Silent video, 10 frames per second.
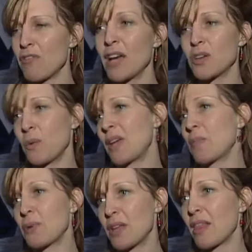find a way to
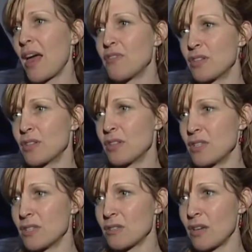breathe life into
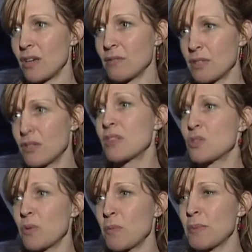
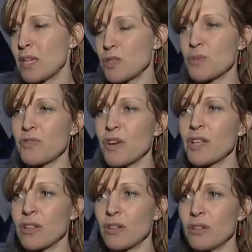these women, because there was very
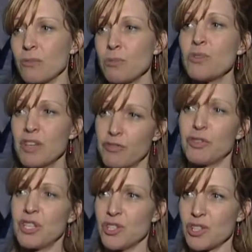little moving
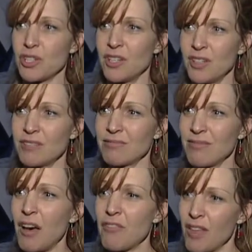footage
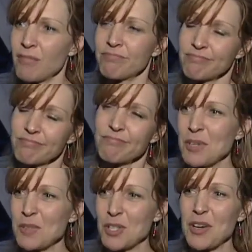of them.
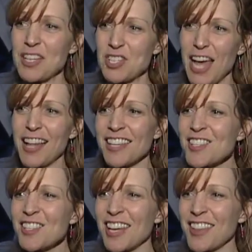It was a great
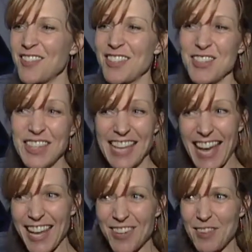challenge. I'd love to do it
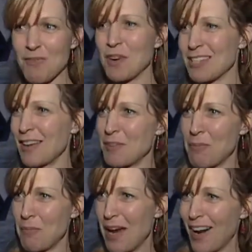again with more time to
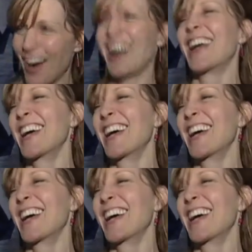prepare.